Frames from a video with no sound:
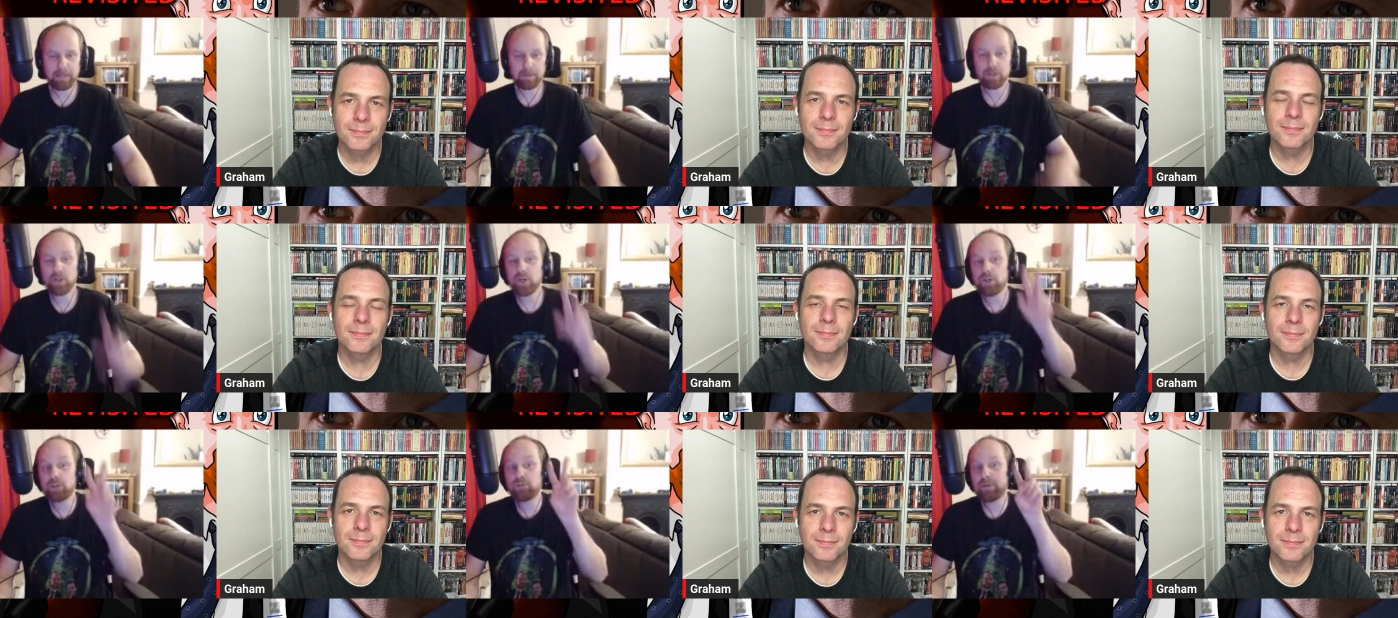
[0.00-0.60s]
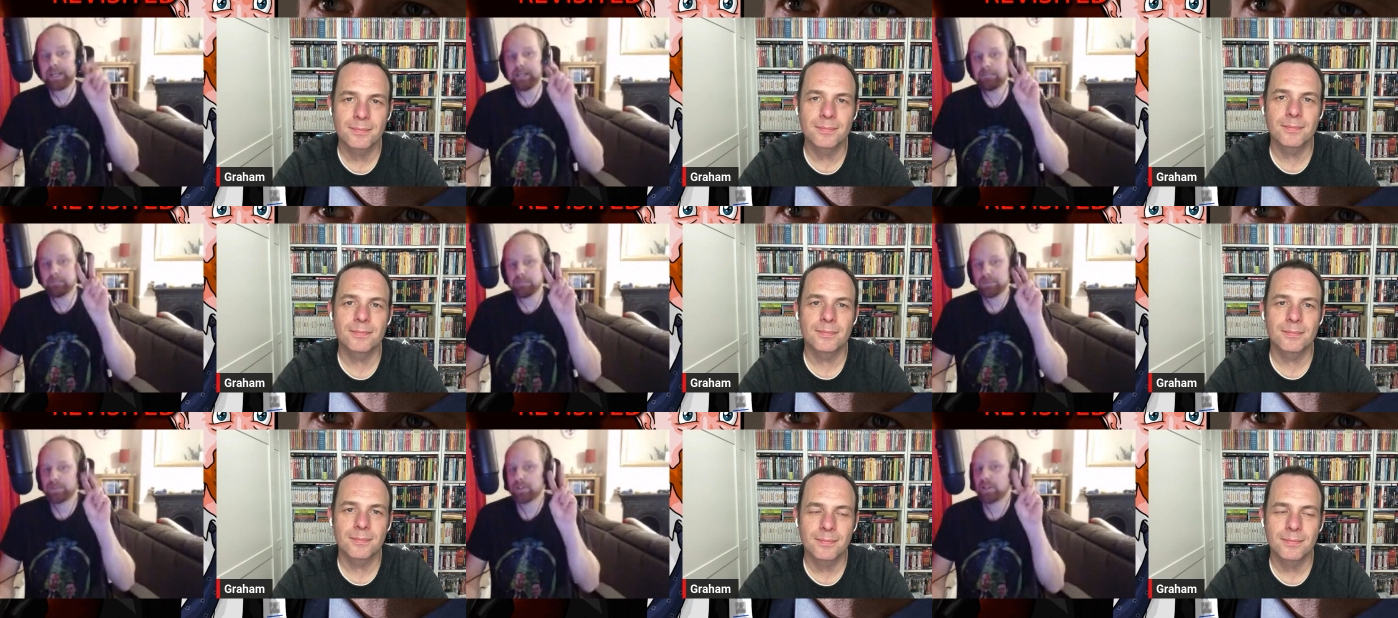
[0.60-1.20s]
Speaker 1: Dreams
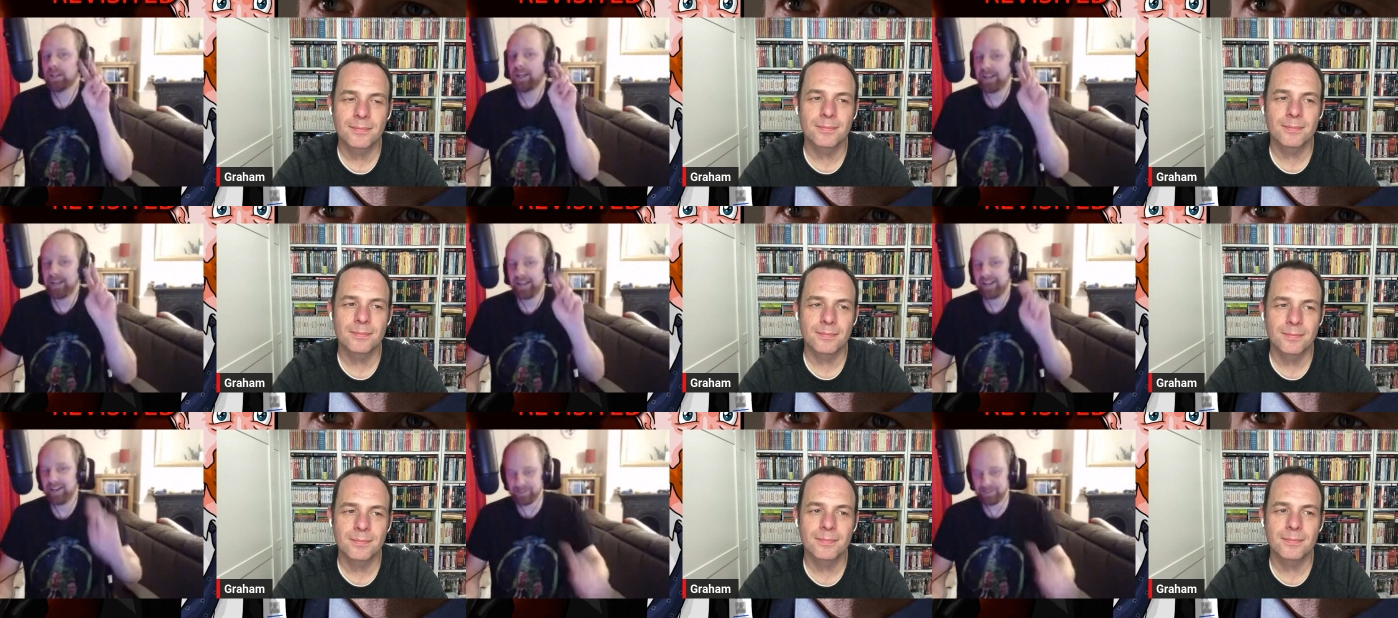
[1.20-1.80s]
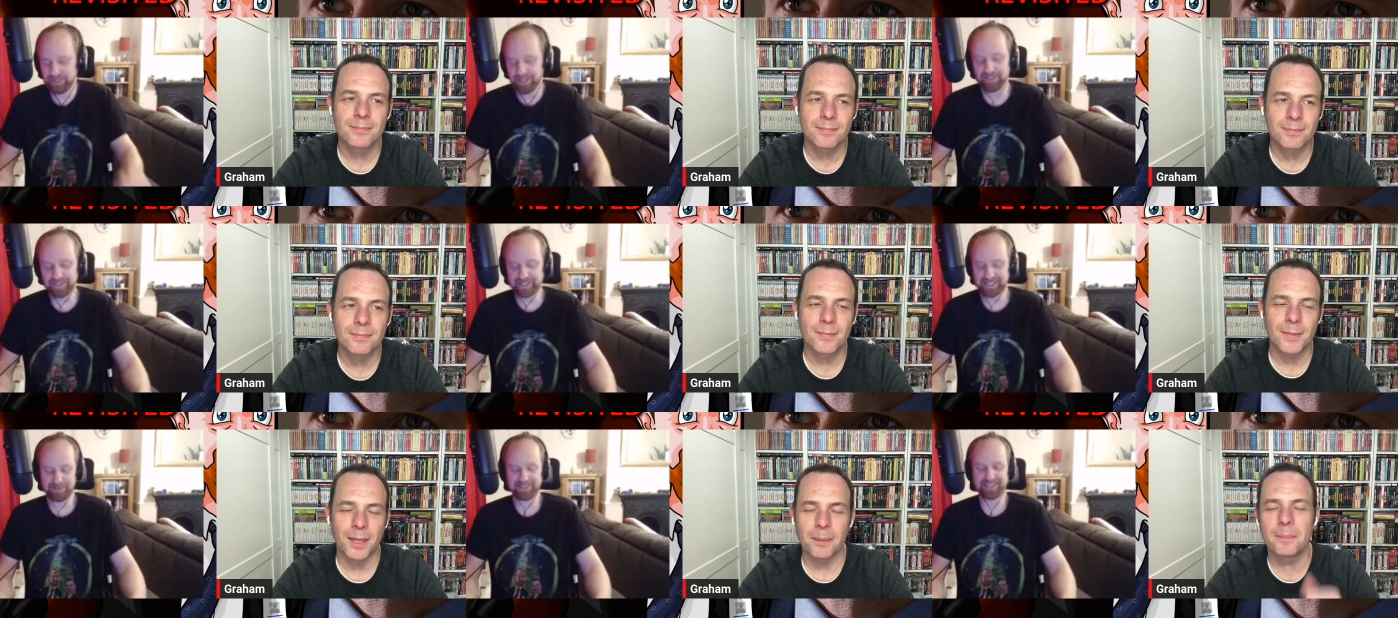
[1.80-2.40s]
of a
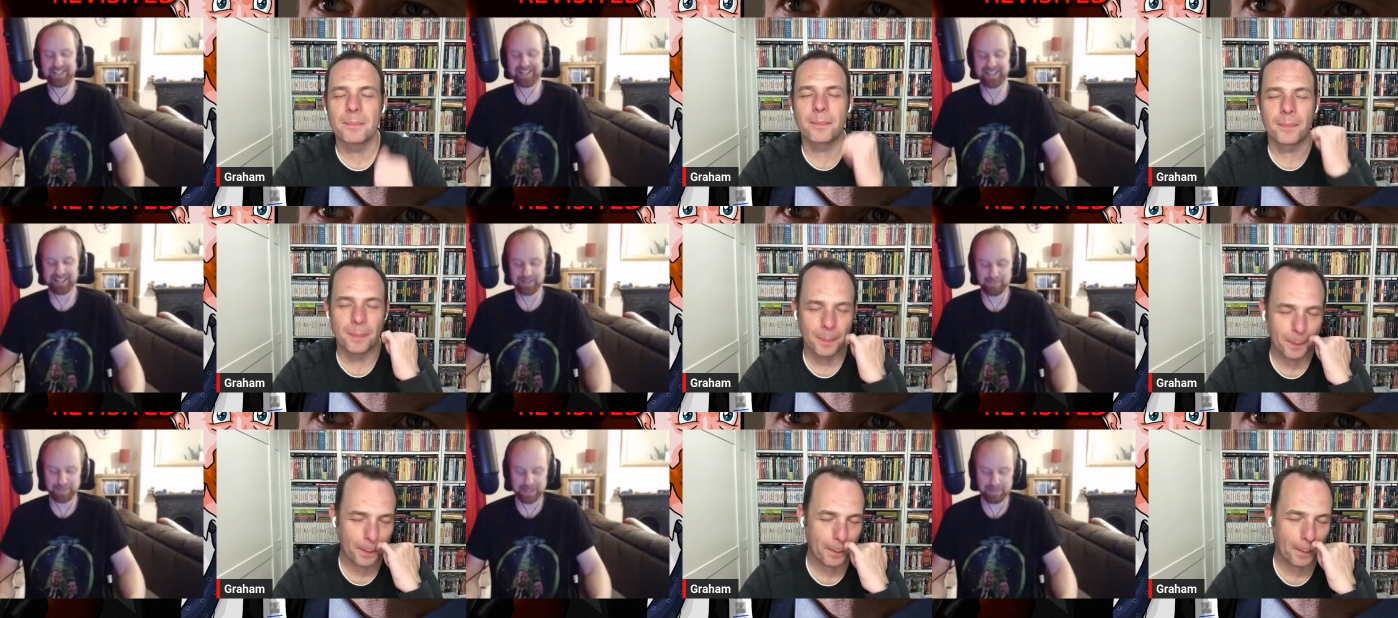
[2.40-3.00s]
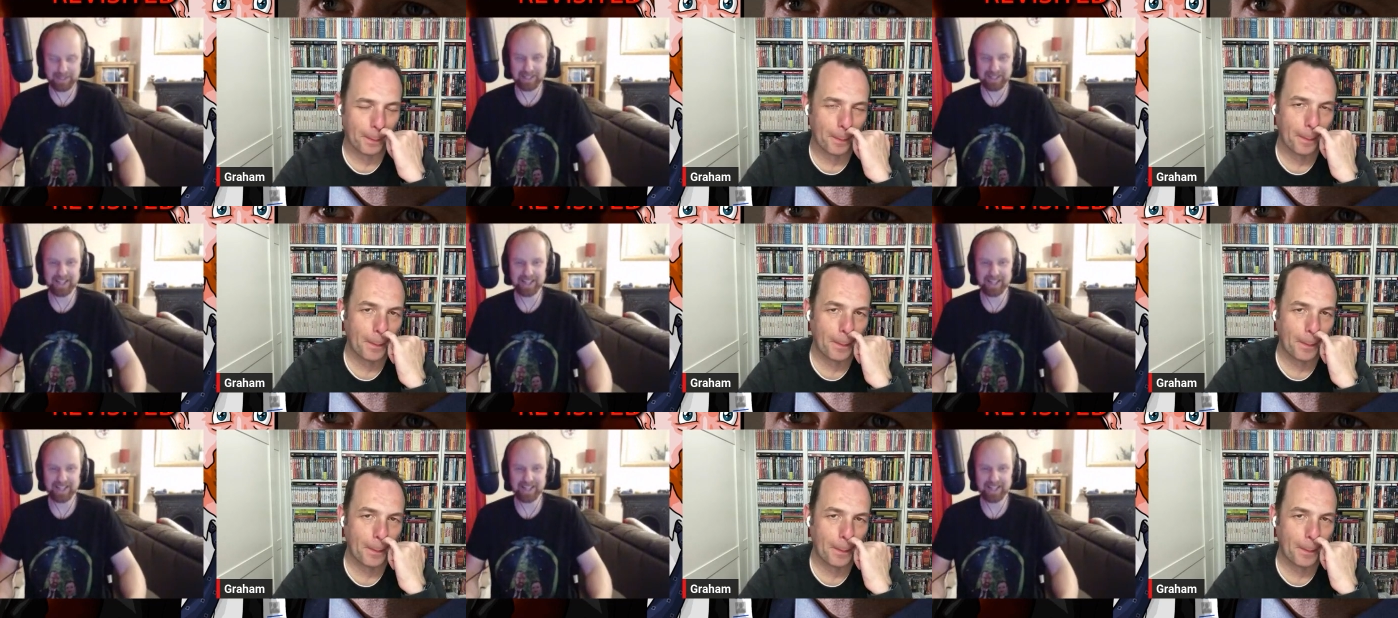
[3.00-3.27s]
demon taking a baby,